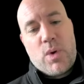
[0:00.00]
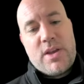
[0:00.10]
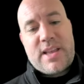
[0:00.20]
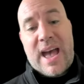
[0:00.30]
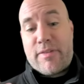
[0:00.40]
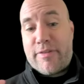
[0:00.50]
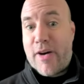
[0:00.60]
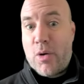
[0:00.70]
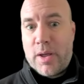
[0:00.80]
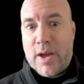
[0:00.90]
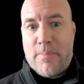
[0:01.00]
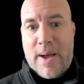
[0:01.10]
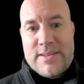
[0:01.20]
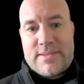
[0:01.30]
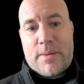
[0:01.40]
We used to have a
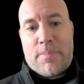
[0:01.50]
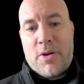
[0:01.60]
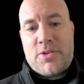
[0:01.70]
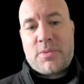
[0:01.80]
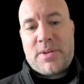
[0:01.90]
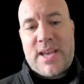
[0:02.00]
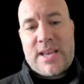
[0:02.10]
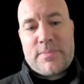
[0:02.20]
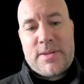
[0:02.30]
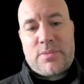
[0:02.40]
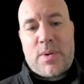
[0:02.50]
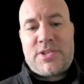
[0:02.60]
folio-based approach to assessment